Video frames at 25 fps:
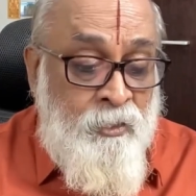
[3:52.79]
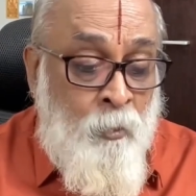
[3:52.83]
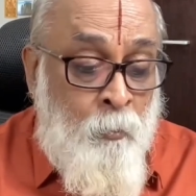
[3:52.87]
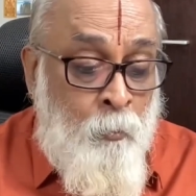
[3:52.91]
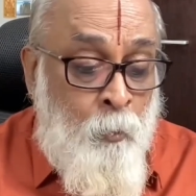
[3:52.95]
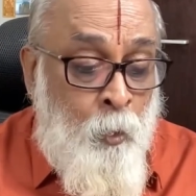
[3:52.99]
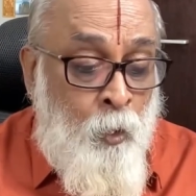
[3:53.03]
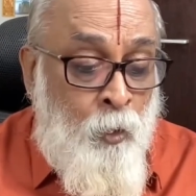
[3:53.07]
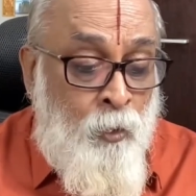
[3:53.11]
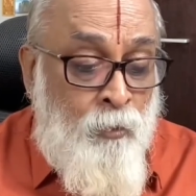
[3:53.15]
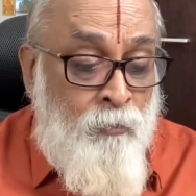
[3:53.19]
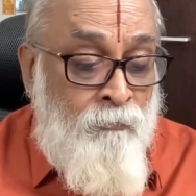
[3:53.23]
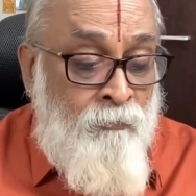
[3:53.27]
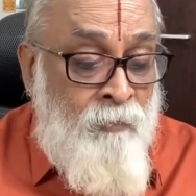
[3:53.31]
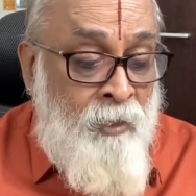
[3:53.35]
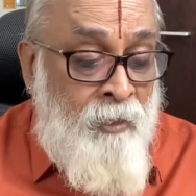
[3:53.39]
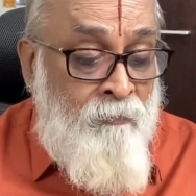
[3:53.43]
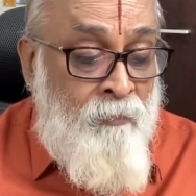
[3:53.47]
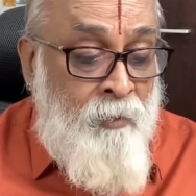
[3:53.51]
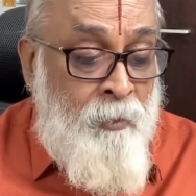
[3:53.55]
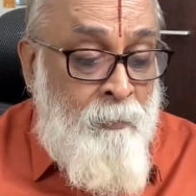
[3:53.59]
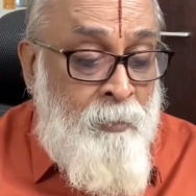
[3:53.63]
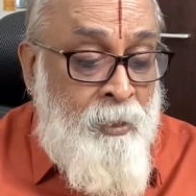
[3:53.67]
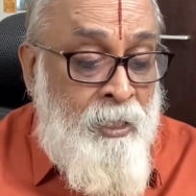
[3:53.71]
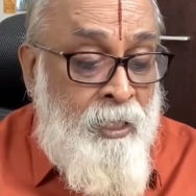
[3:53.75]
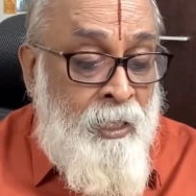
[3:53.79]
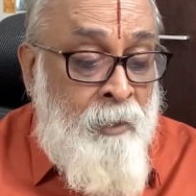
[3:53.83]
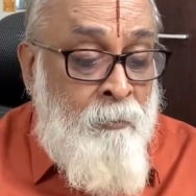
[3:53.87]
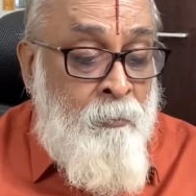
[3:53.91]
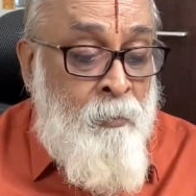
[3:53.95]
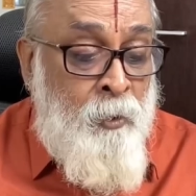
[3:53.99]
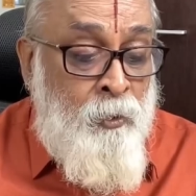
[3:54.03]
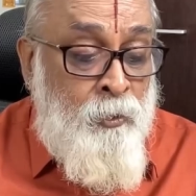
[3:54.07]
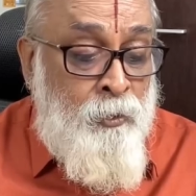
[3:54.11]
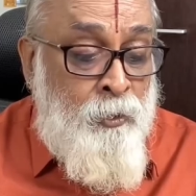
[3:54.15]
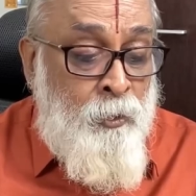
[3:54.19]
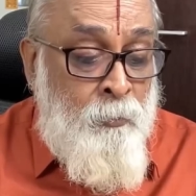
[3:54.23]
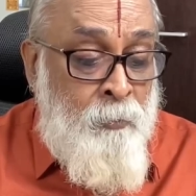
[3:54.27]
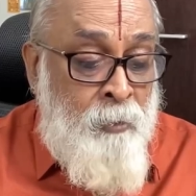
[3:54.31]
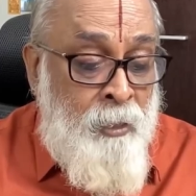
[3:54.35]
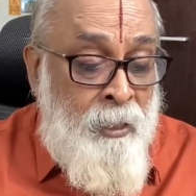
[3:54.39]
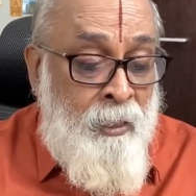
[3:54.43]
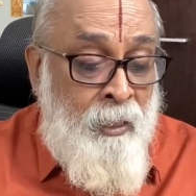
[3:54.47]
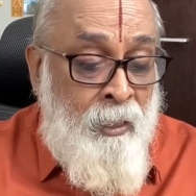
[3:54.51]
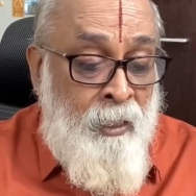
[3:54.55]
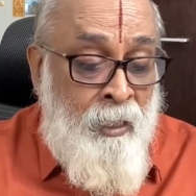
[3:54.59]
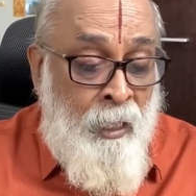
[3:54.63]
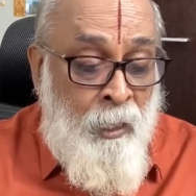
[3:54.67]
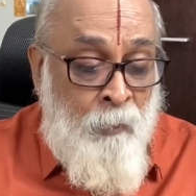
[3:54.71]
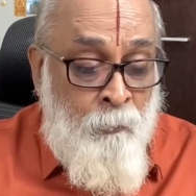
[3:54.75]
the more we will be able to
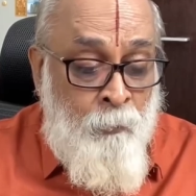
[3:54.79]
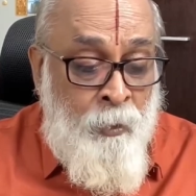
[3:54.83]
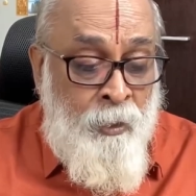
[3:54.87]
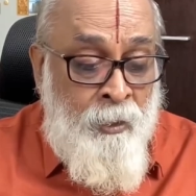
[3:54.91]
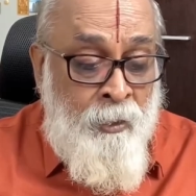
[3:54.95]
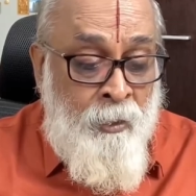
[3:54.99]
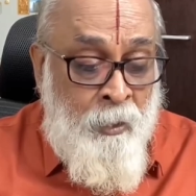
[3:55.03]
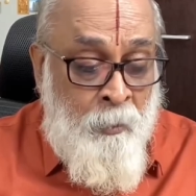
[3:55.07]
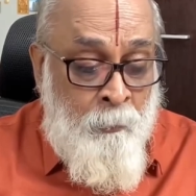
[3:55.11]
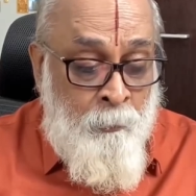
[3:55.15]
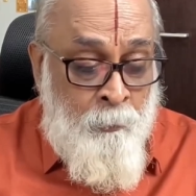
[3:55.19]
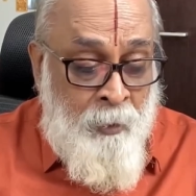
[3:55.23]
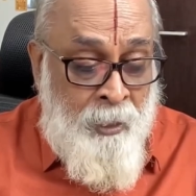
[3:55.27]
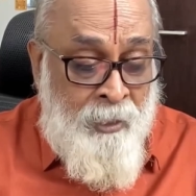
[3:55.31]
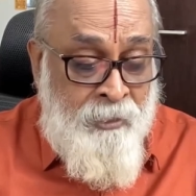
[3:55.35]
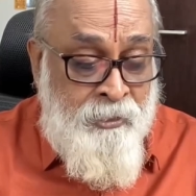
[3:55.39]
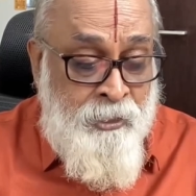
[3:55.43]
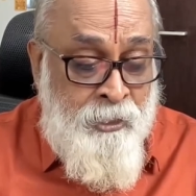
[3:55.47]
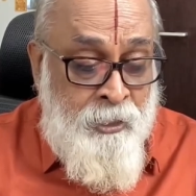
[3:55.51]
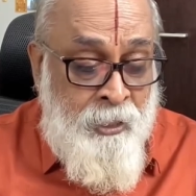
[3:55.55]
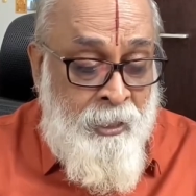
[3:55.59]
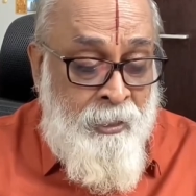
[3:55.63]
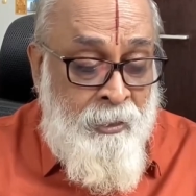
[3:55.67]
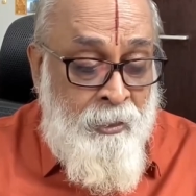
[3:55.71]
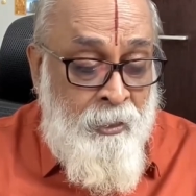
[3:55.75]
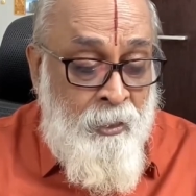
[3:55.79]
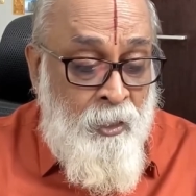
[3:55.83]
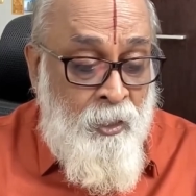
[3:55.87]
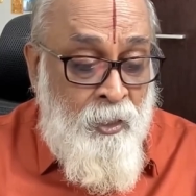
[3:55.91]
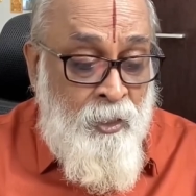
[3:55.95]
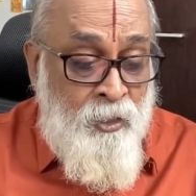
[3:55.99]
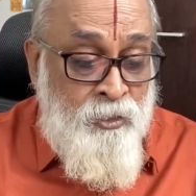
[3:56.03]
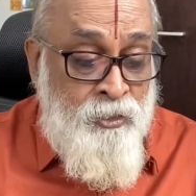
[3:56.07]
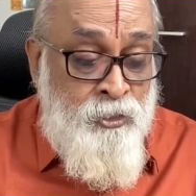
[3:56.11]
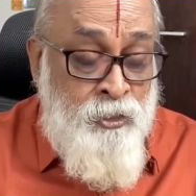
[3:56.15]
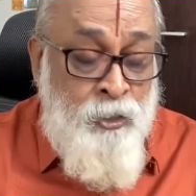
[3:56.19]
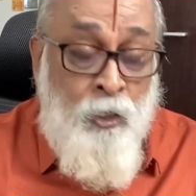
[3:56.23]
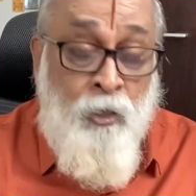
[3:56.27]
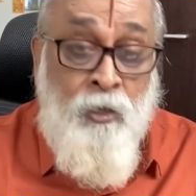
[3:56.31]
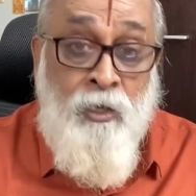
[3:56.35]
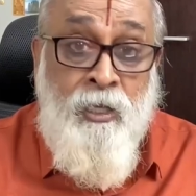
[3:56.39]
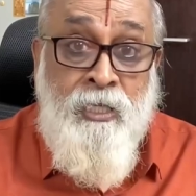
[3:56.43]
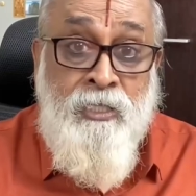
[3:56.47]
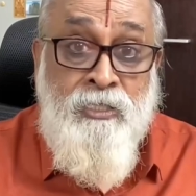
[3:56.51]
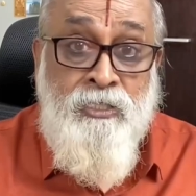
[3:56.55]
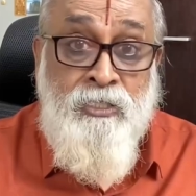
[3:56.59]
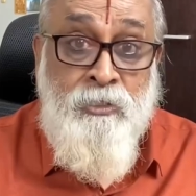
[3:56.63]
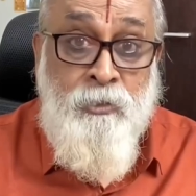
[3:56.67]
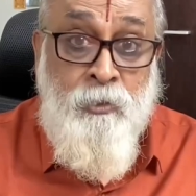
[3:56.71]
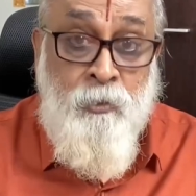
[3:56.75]
be loving, compassionate,
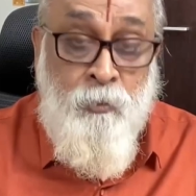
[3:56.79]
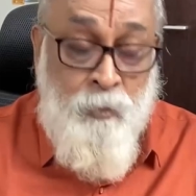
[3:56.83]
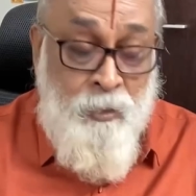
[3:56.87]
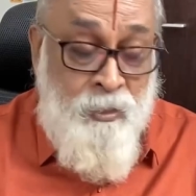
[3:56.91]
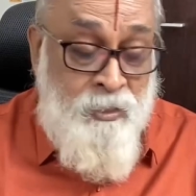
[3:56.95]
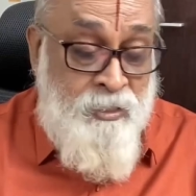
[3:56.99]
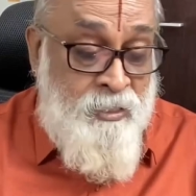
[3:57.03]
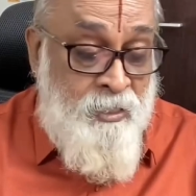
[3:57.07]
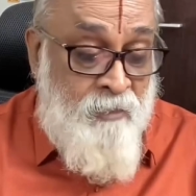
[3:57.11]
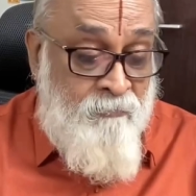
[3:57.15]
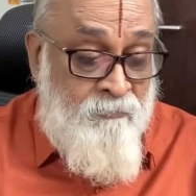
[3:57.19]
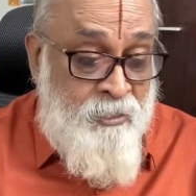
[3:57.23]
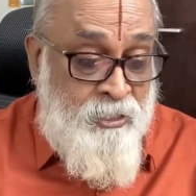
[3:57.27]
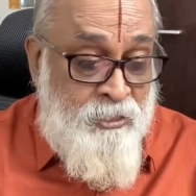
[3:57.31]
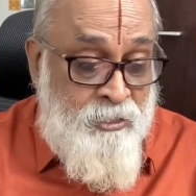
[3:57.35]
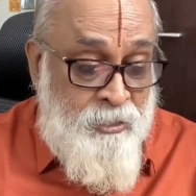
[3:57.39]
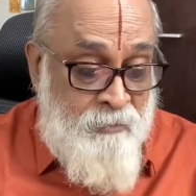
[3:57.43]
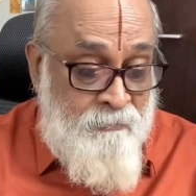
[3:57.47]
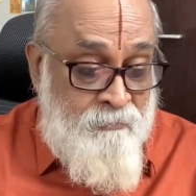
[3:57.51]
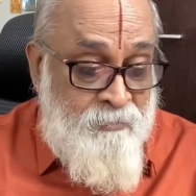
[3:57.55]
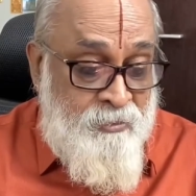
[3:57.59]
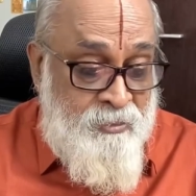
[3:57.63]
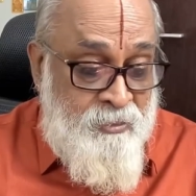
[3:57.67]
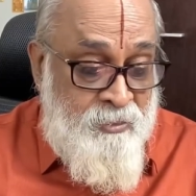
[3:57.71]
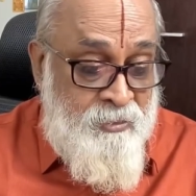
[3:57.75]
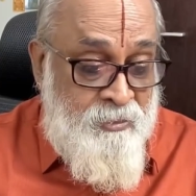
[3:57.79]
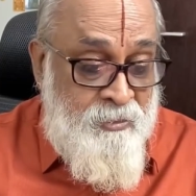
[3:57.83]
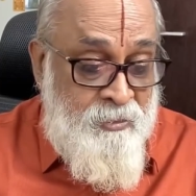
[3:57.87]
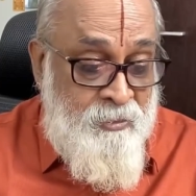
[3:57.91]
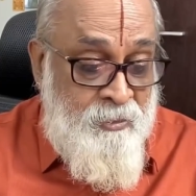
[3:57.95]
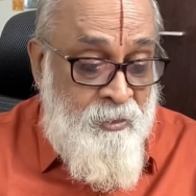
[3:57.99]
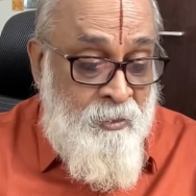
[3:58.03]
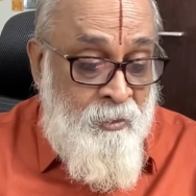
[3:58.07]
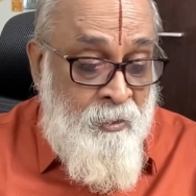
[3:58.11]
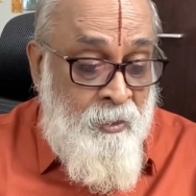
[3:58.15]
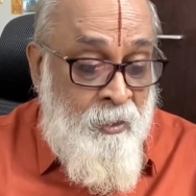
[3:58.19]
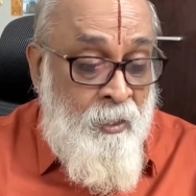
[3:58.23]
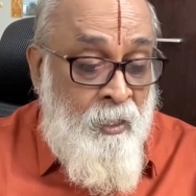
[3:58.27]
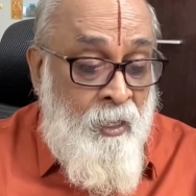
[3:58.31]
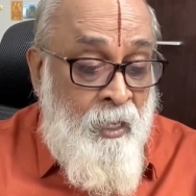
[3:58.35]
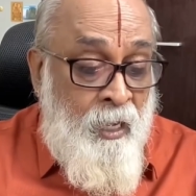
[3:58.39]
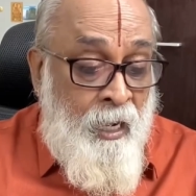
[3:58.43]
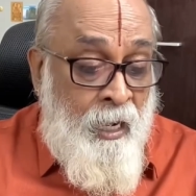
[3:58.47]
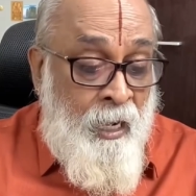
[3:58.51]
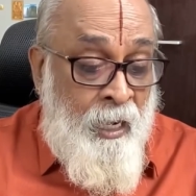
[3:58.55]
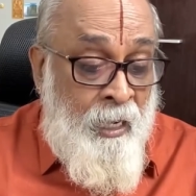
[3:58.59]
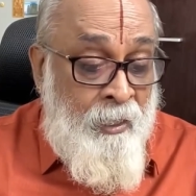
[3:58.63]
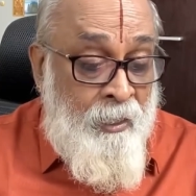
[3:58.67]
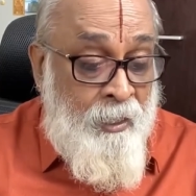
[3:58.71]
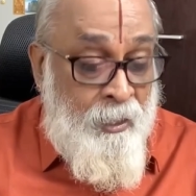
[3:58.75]
joyous towards ourselves
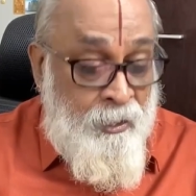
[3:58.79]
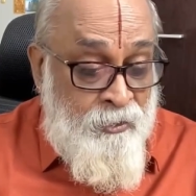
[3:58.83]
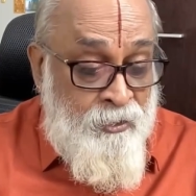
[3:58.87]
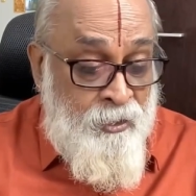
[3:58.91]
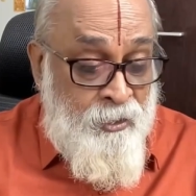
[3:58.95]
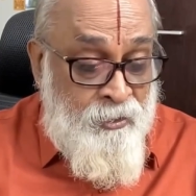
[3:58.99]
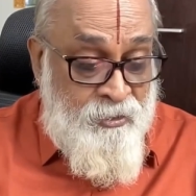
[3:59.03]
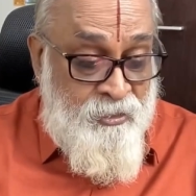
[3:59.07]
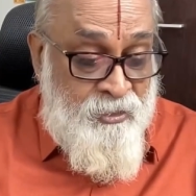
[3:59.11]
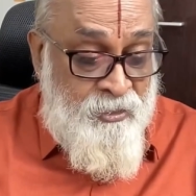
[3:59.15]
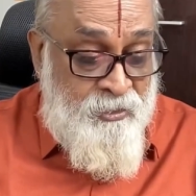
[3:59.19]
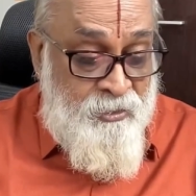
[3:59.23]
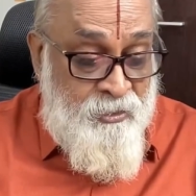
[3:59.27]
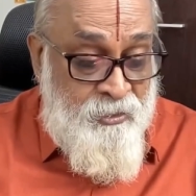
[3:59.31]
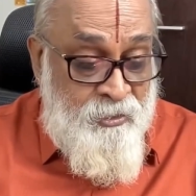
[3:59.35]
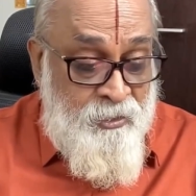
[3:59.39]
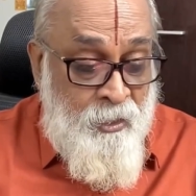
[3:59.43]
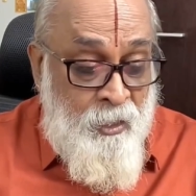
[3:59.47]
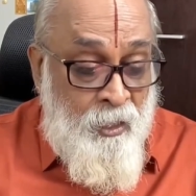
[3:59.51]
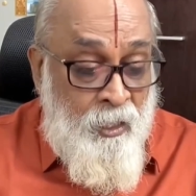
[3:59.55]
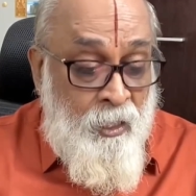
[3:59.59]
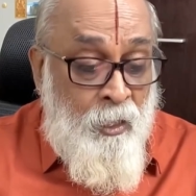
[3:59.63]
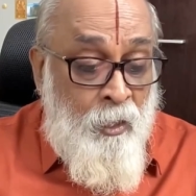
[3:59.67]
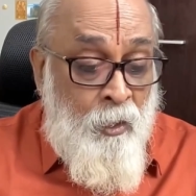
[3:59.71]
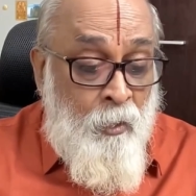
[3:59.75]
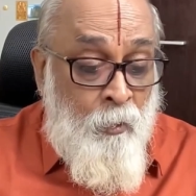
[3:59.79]
and others,